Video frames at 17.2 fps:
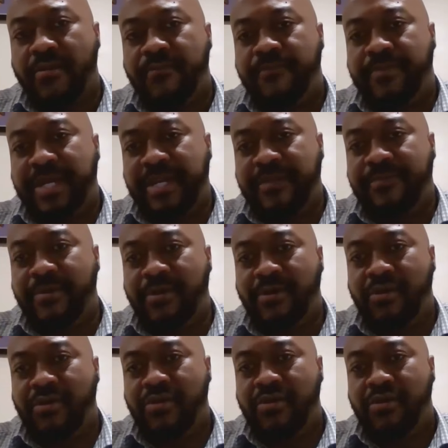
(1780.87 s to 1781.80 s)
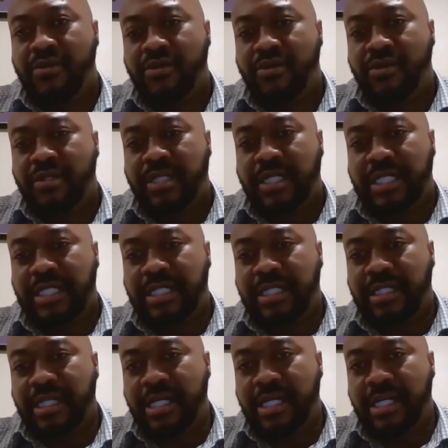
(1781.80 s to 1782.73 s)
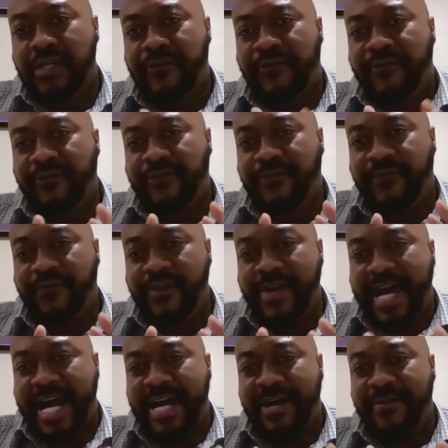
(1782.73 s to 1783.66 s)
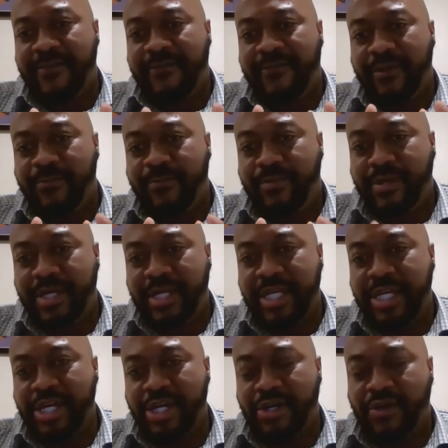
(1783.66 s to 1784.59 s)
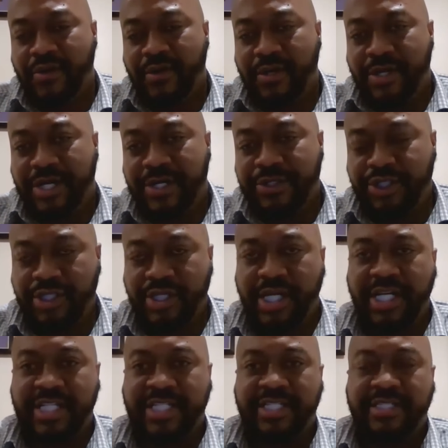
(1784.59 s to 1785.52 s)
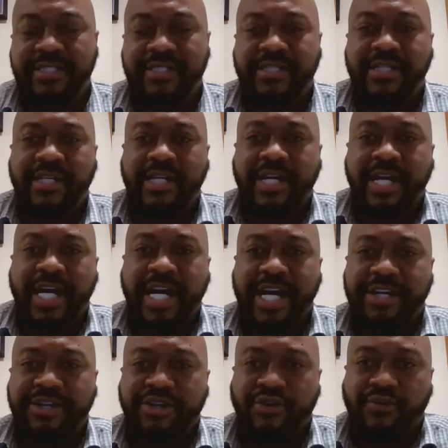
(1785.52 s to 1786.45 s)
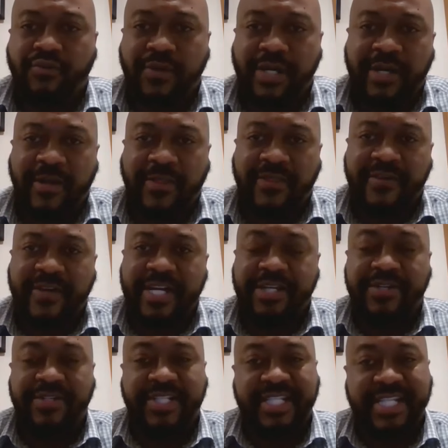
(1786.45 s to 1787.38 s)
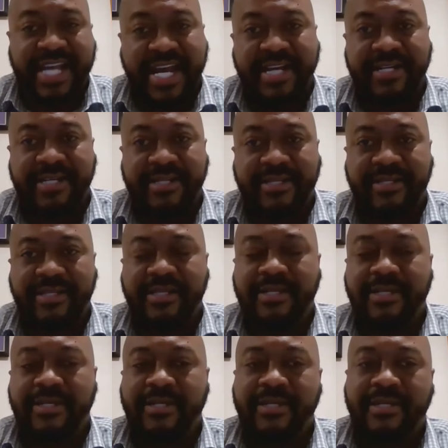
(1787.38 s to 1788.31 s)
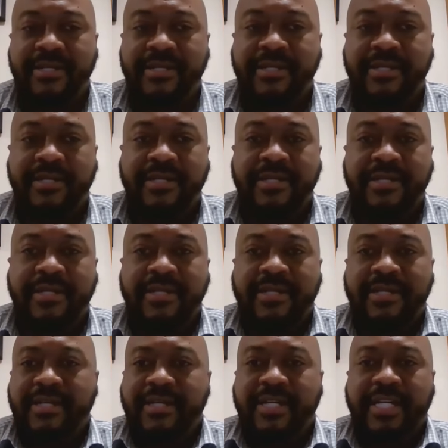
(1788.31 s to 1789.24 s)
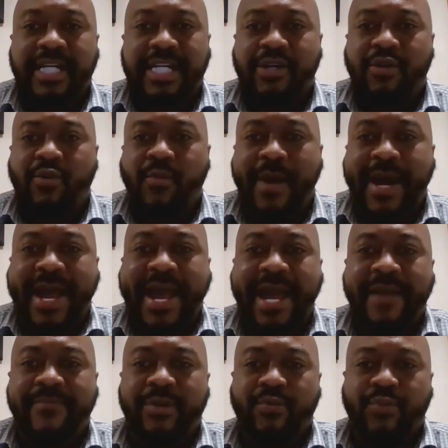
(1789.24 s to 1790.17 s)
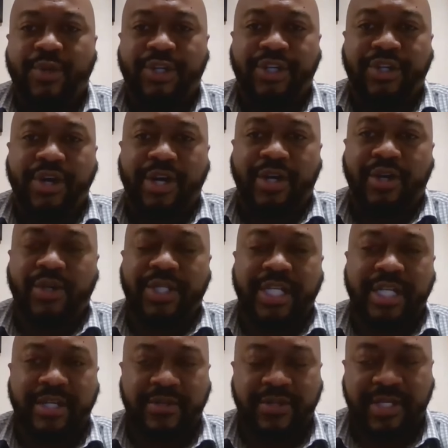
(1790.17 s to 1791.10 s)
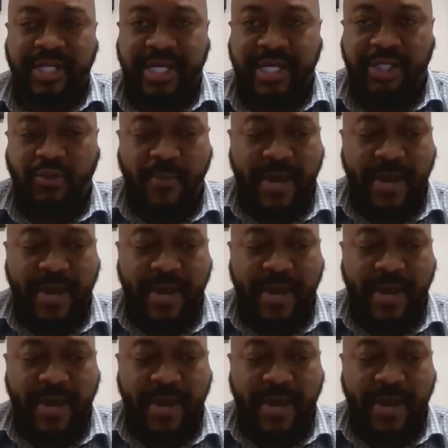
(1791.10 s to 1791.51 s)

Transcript: People if if you have if you put your uh, trust and your wealth and your status. You know, what happened when you start losing those things?